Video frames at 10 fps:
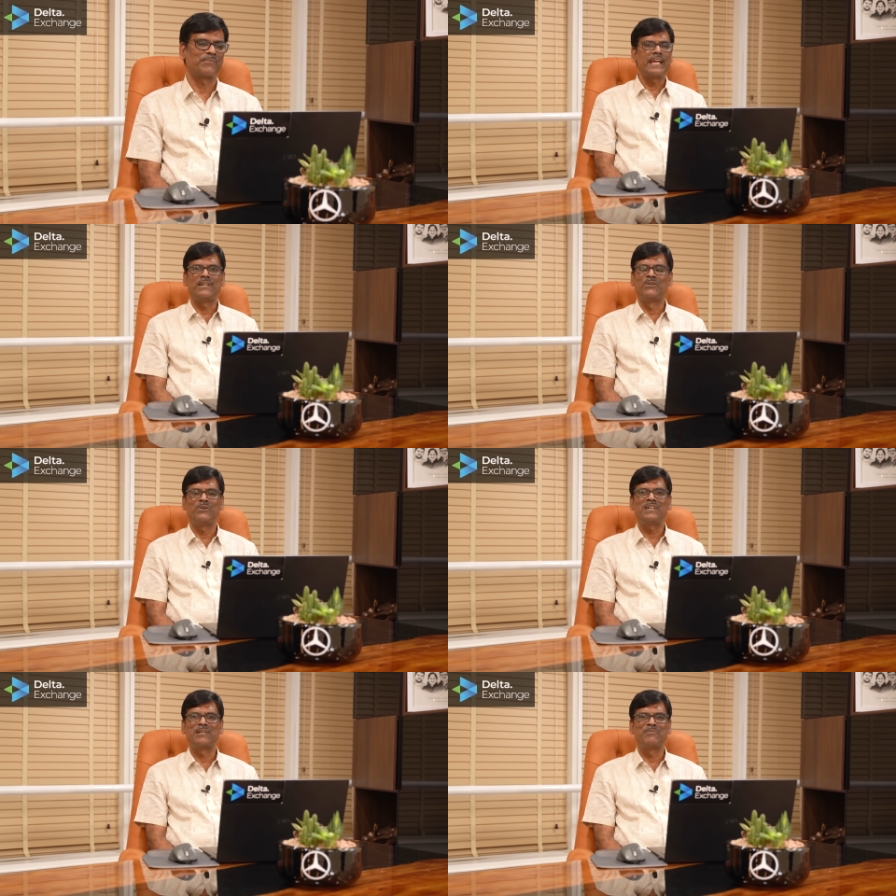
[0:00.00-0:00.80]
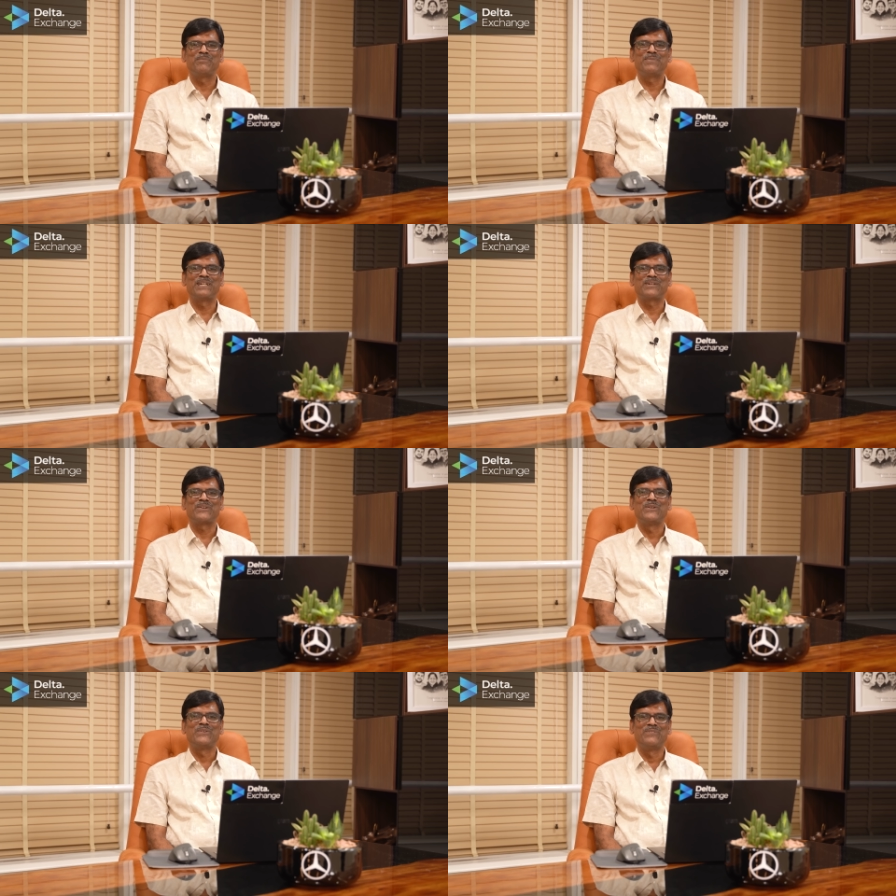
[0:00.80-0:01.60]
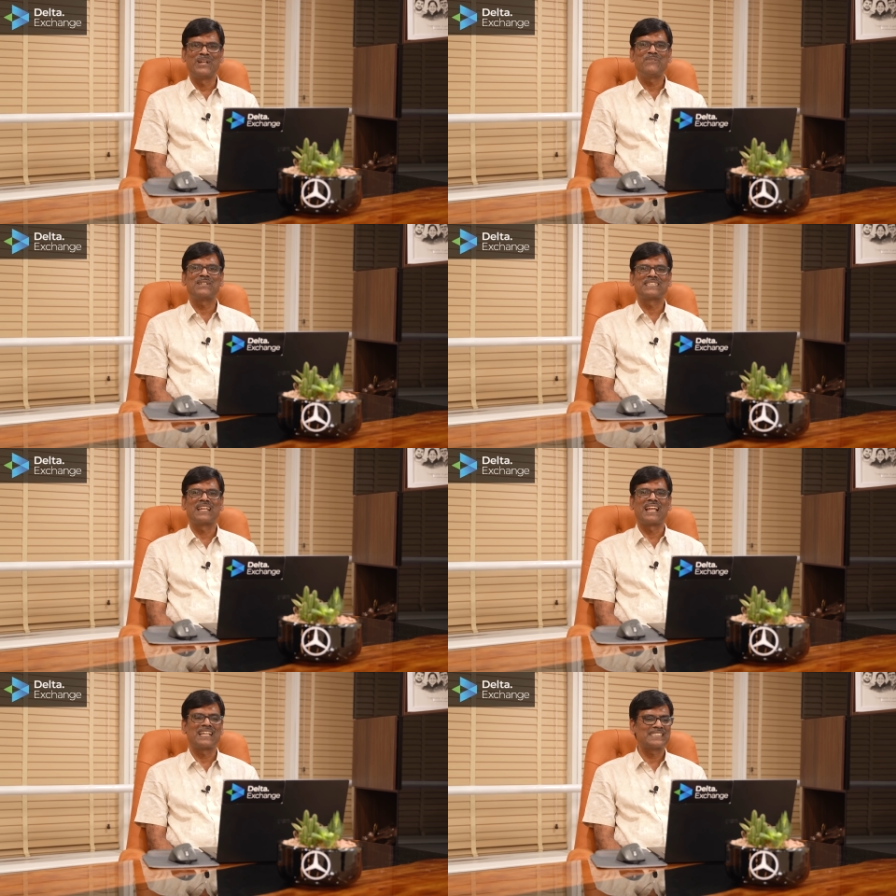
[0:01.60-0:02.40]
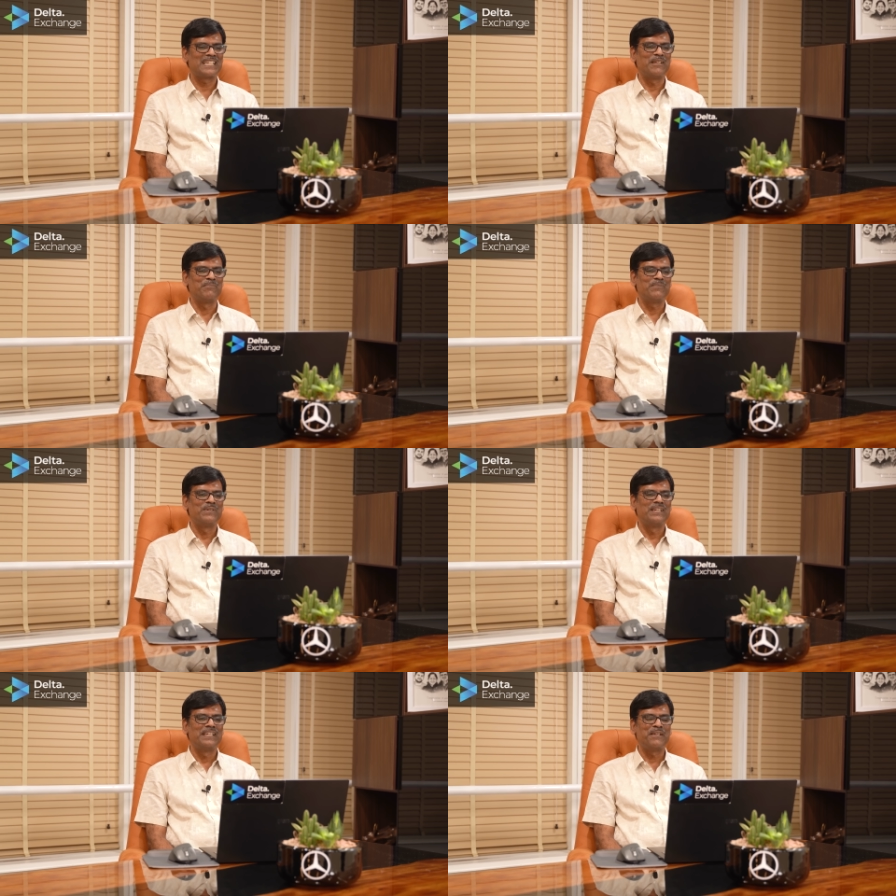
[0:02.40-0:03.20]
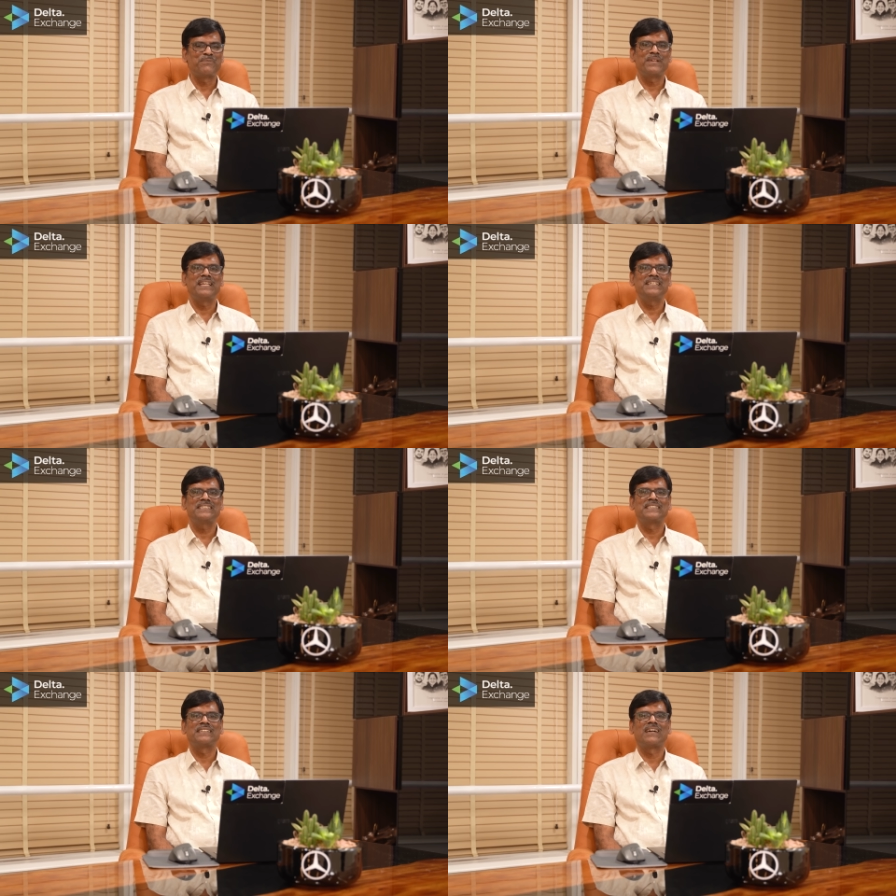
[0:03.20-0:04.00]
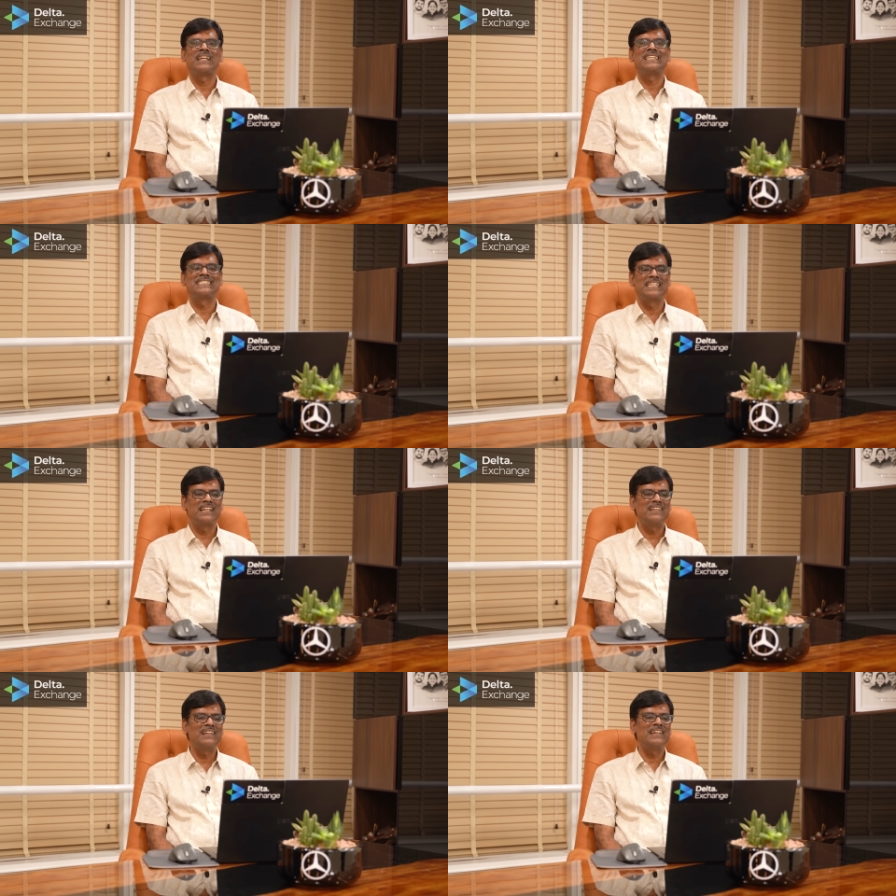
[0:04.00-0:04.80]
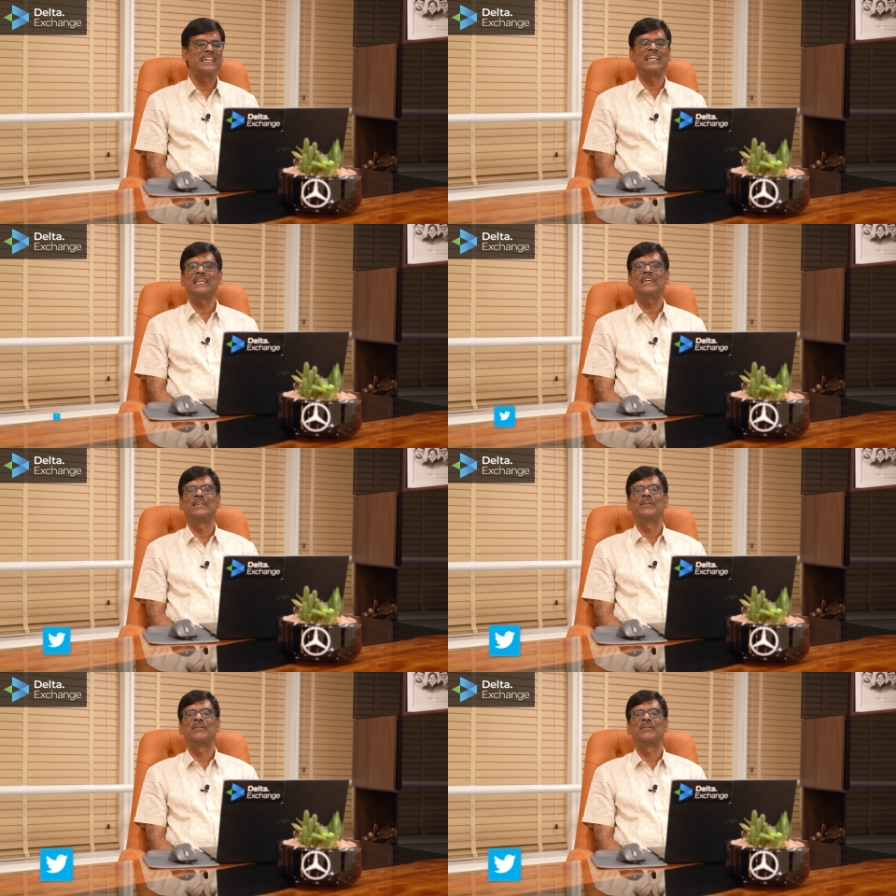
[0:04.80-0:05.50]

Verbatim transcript: I don't remember when was the last time FIIs on a single day